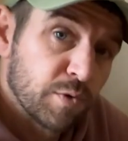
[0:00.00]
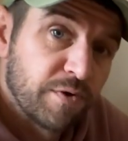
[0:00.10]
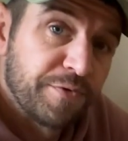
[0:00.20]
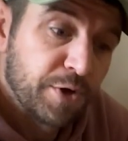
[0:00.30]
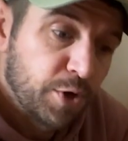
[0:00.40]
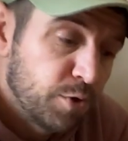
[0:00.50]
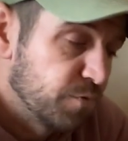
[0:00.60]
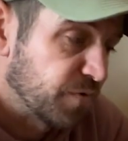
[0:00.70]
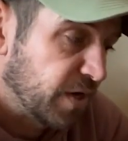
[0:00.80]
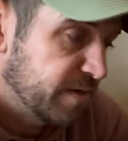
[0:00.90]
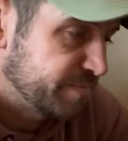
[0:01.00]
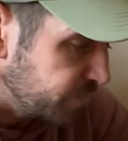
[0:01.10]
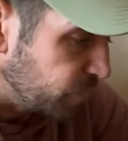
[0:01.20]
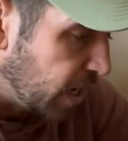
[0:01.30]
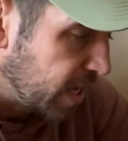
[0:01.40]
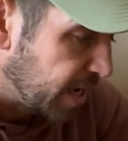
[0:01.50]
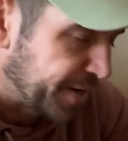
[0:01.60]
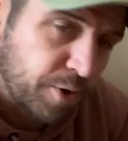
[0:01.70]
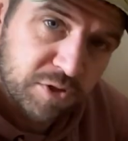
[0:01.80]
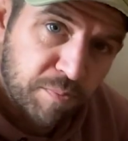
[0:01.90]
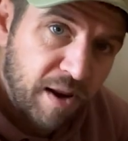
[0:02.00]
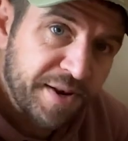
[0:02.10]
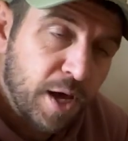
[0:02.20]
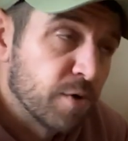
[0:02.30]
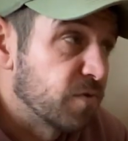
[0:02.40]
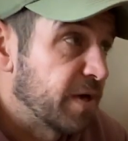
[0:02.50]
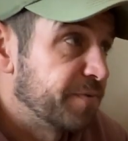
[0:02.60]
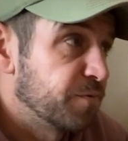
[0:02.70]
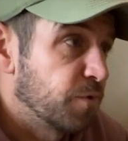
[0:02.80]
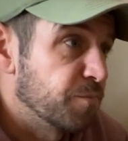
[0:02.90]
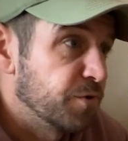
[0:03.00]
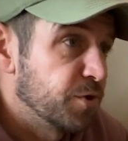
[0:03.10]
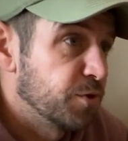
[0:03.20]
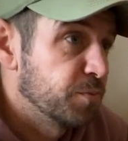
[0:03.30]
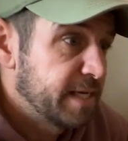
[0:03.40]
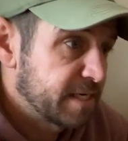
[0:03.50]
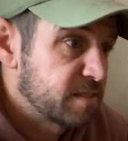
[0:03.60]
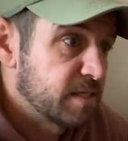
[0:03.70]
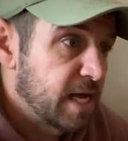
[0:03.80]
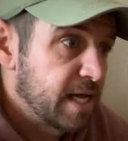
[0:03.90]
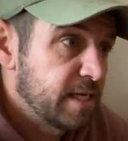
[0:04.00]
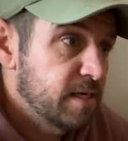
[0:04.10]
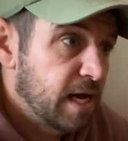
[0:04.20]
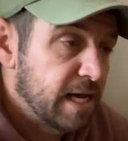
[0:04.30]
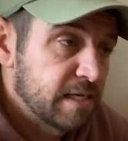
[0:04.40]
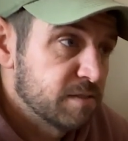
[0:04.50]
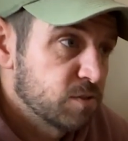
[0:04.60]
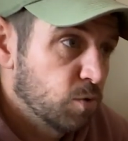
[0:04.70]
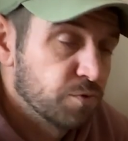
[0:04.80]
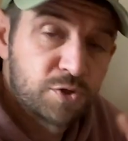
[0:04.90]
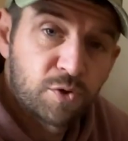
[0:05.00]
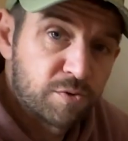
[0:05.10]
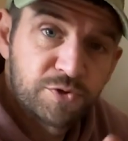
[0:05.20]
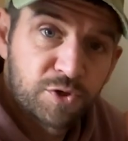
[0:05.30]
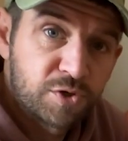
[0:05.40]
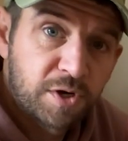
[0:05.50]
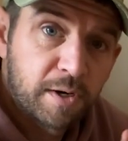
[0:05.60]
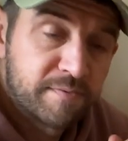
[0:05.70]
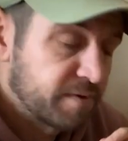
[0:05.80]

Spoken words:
run the Hoover. I knocked a plant over in the front room yesterday and all the soil's just gone all over the